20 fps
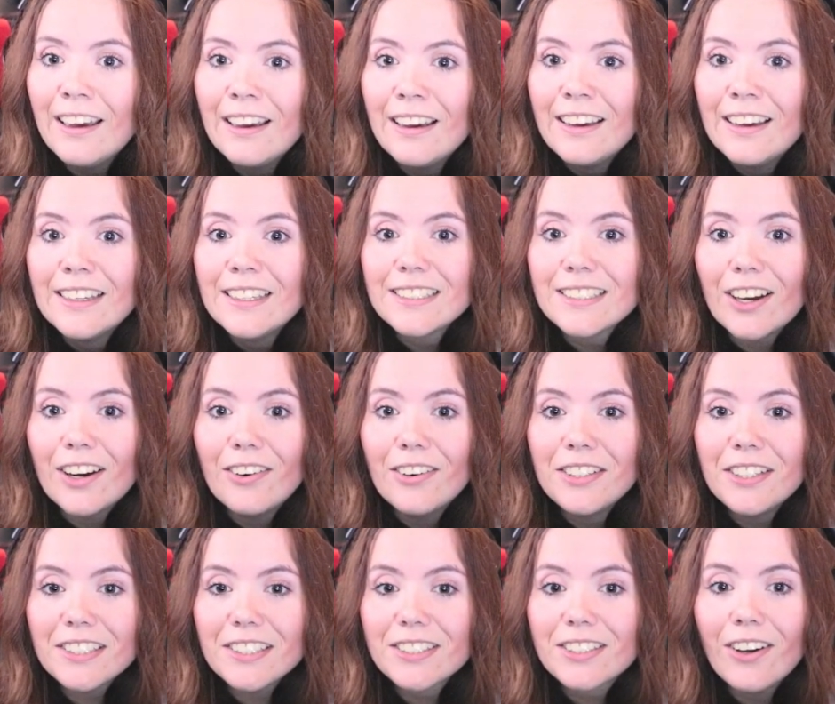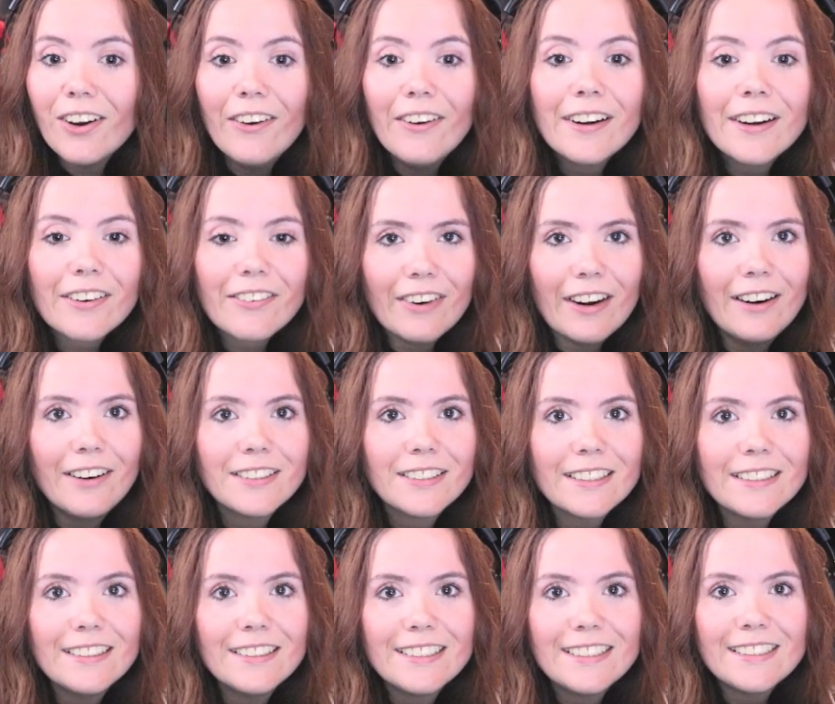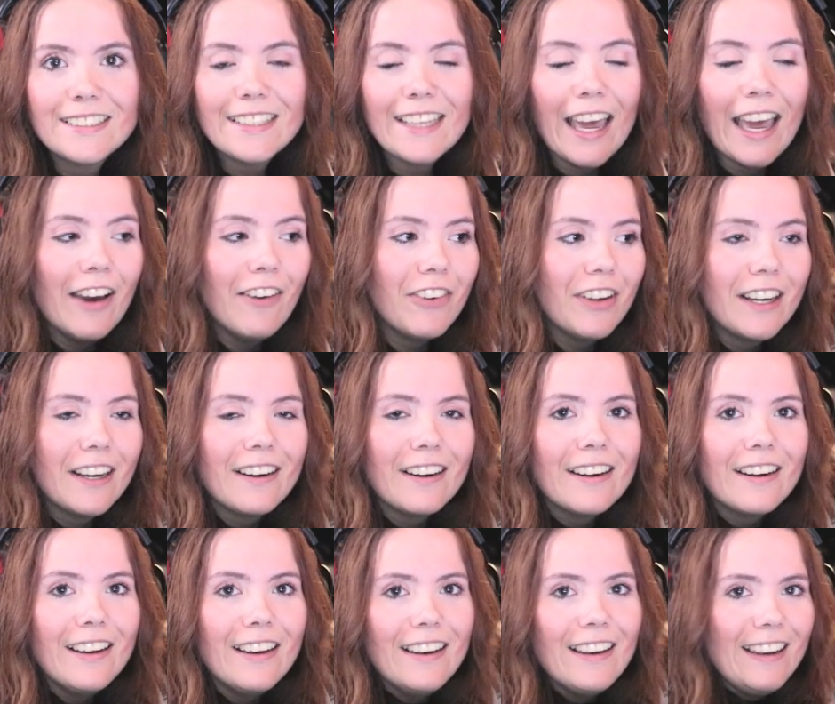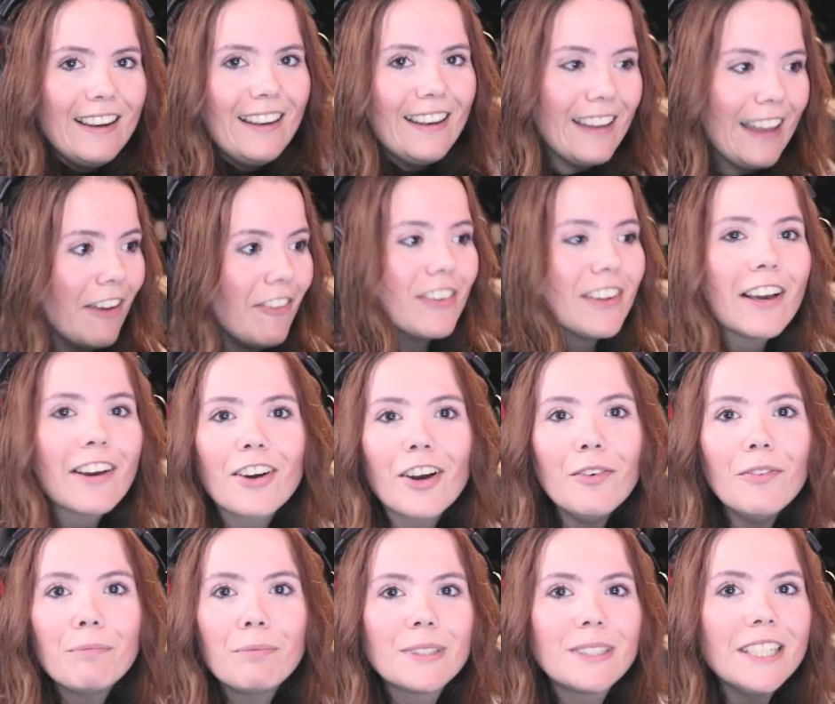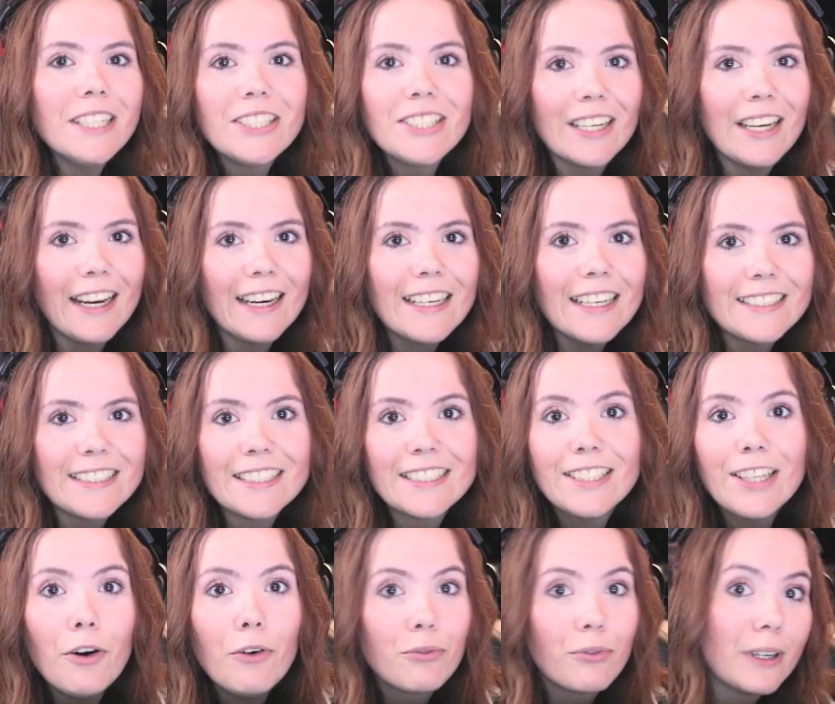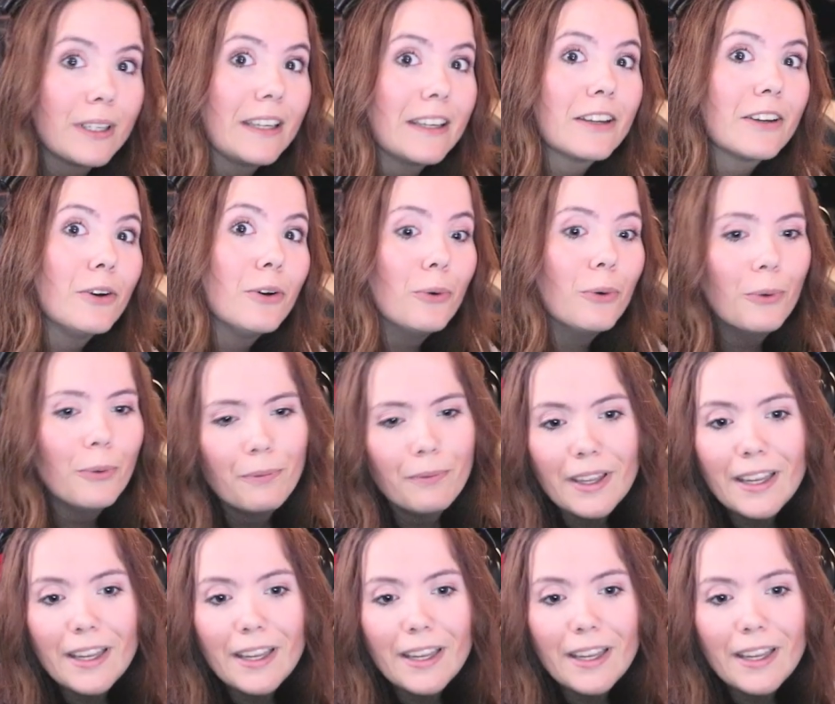So just going around and having a competition like this is so freaking cool.